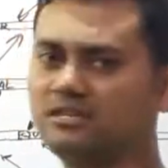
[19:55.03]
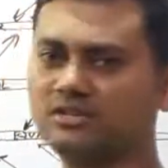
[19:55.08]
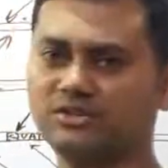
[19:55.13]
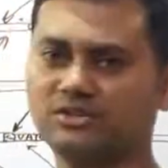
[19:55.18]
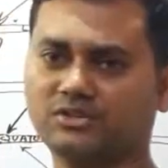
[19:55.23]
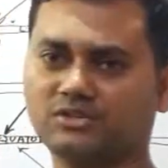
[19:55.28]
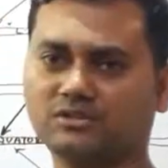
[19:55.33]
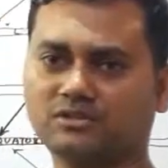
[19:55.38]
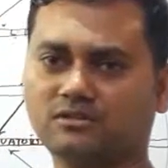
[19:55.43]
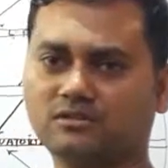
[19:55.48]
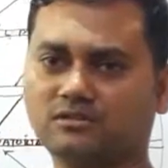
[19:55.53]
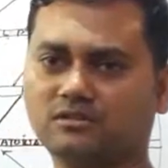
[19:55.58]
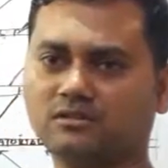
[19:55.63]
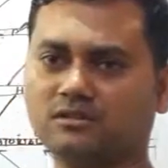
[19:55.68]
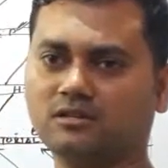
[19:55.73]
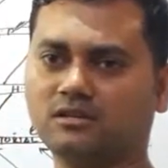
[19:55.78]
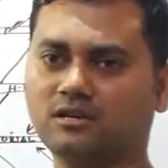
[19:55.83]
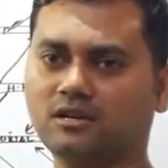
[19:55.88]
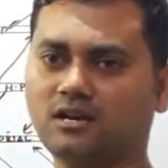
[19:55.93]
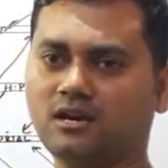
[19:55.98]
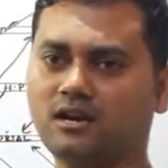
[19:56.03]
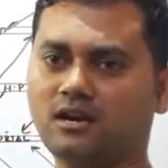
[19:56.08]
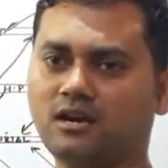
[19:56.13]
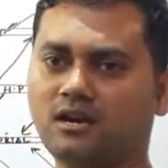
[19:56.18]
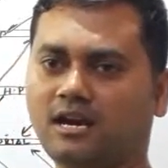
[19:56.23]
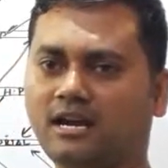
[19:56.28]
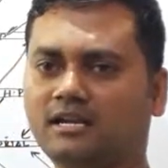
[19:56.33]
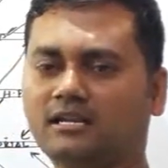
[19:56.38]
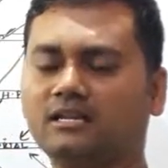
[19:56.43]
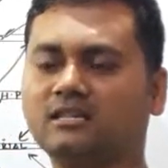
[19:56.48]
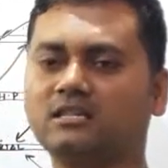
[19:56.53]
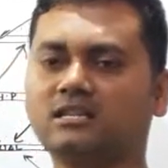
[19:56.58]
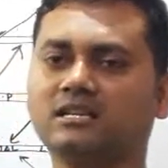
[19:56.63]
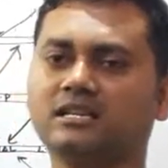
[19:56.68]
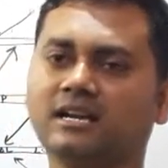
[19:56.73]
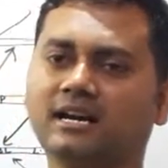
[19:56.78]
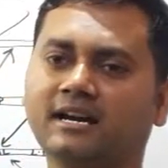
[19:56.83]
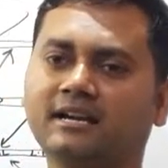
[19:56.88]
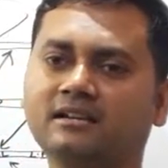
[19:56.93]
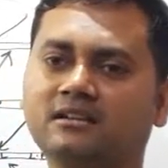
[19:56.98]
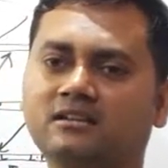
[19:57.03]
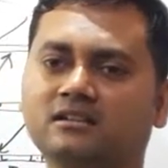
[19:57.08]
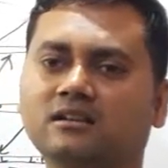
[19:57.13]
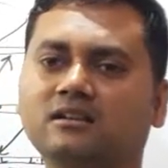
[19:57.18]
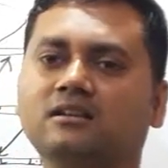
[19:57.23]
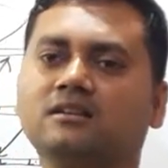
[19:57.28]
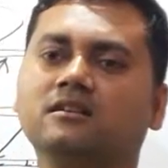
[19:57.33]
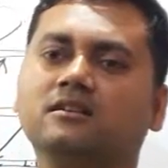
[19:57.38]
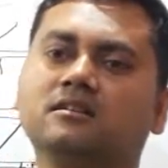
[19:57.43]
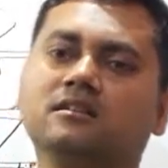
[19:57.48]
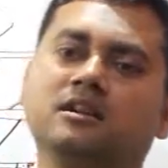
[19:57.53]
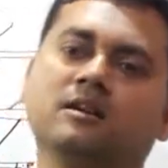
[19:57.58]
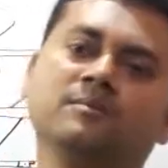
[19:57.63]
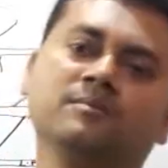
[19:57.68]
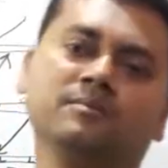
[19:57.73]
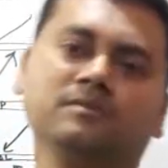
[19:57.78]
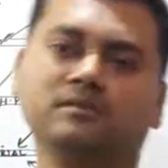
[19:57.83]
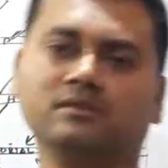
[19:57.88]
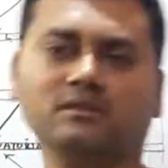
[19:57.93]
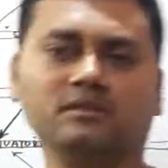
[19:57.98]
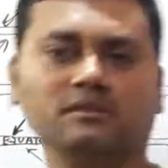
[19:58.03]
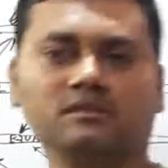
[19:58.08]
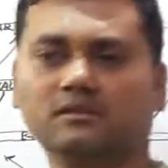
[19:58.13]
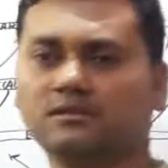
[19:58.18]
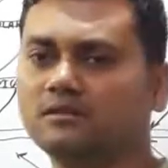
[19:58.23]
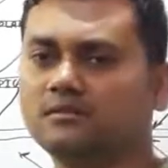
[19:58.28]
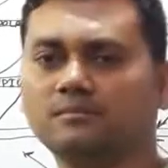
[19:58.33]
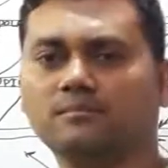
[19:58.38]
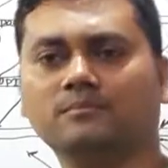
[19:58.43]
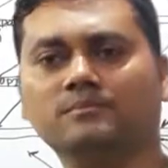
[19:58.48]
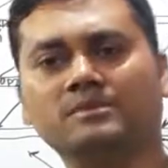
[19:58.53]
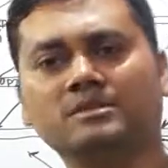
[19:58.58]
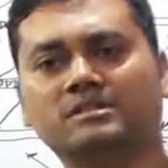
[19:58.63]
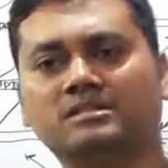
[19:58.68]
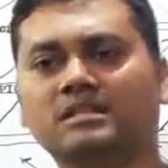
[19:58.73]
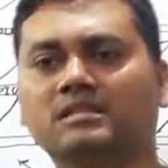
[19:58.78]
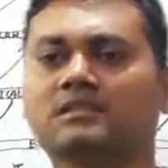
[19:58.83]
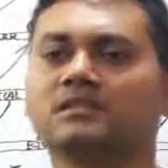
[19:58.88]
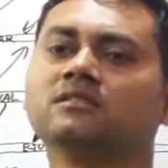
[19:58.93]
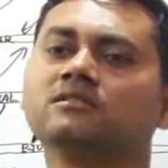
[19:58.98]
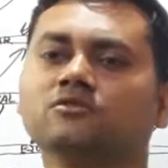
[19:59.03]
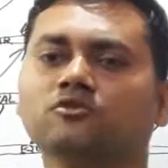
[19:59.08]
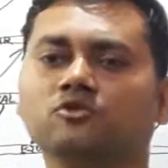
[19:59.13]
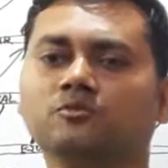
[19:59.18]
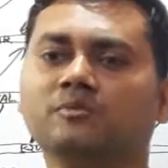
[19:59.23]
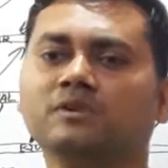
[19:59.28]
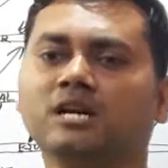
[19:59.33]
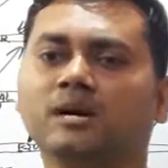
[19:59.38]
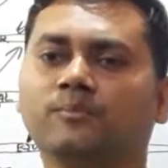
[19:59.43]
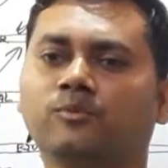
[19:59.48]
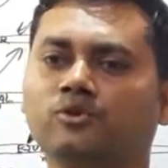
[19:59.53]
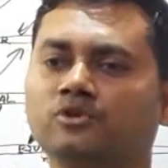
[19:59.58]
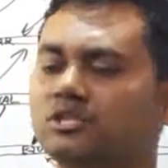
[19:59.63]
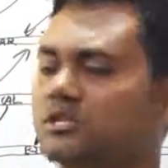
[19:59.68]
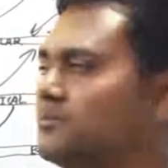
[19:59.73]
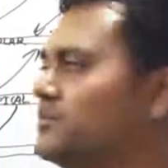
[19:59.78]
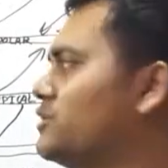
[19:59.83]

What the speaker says: this, and in the night, means the thing would be opposite,